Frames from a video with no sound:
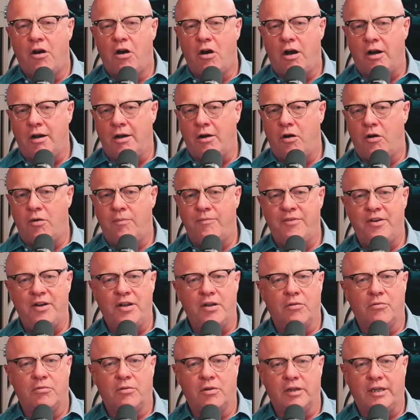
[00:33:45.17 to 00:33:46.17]
home
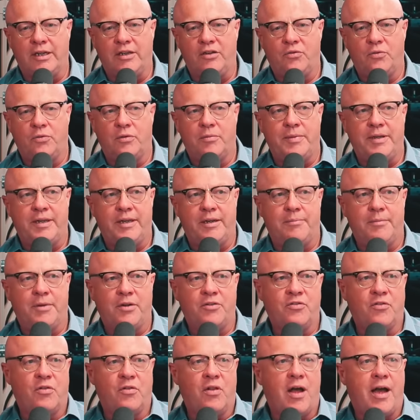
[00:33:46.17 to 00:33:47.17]
video release will be in
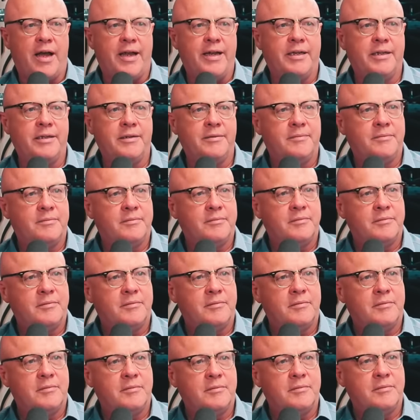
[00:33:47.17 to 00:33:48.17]
mid-July.
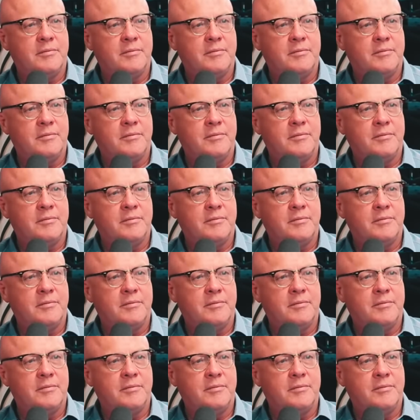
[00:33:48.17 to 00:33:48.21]
Got it.